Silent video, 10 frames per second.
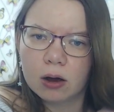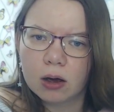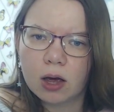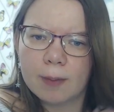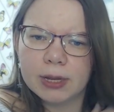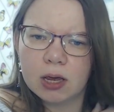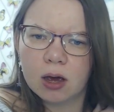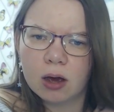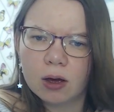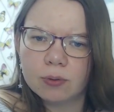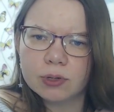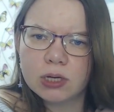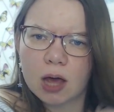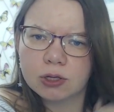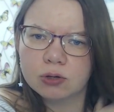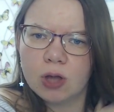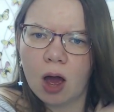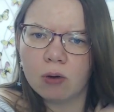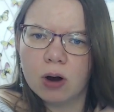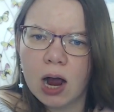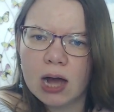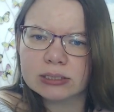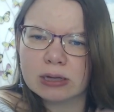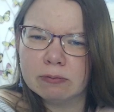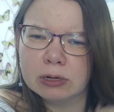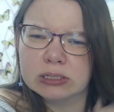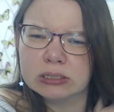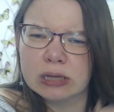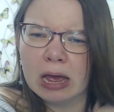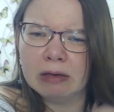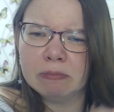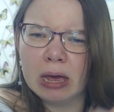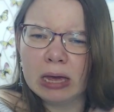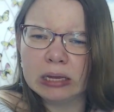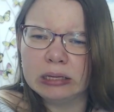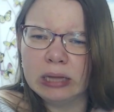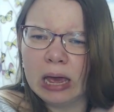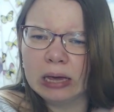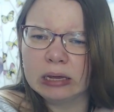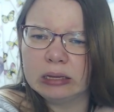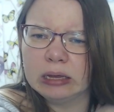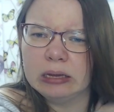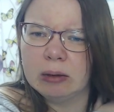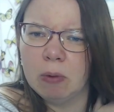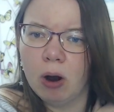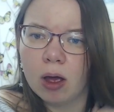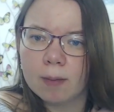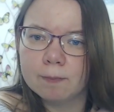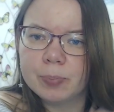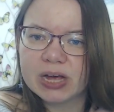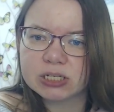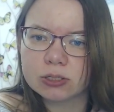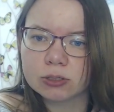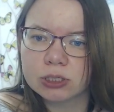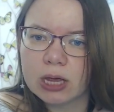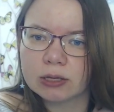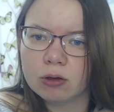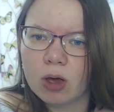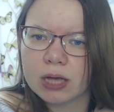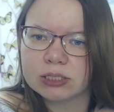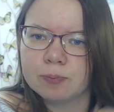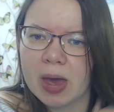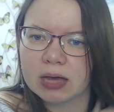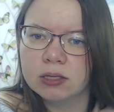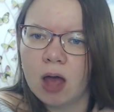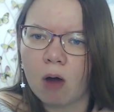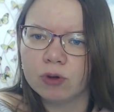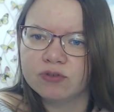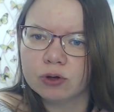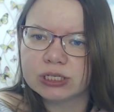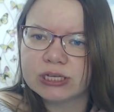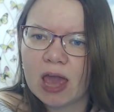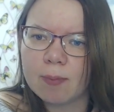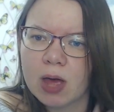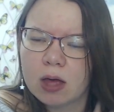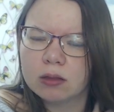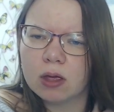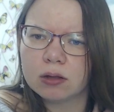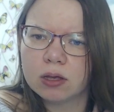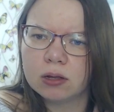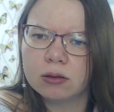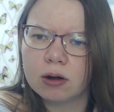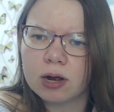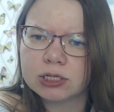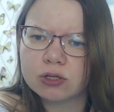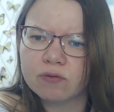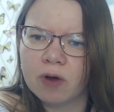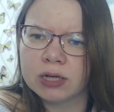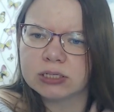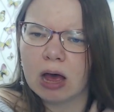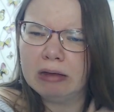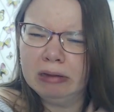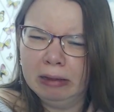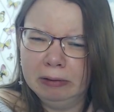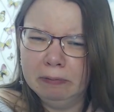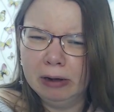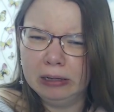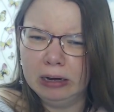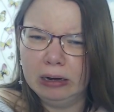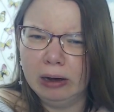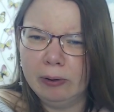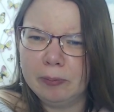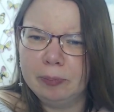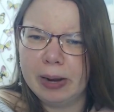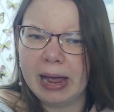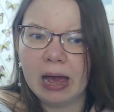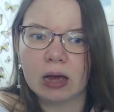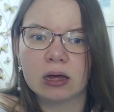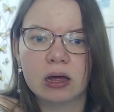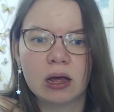Come here, we got you now. Oh, someone save me, I can't take it anymore. Bastard, get your ass back now. If you escape, they'll kill the rest of us. I don't wanna go back.